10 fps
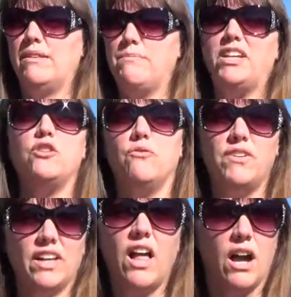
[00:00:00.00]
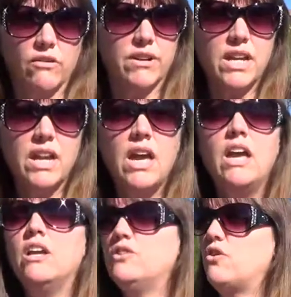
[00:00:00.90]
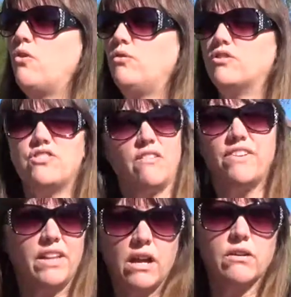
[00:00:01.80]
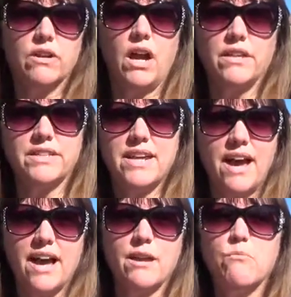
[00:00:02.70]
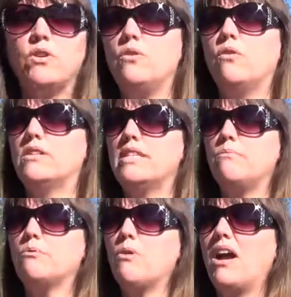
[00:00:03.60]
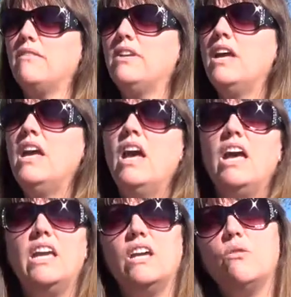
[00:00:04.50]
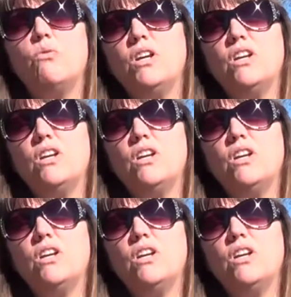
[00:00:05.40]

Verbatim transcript: makes you feel hungry. So you'll start feeling hungry all the time when you are sleep deprived. It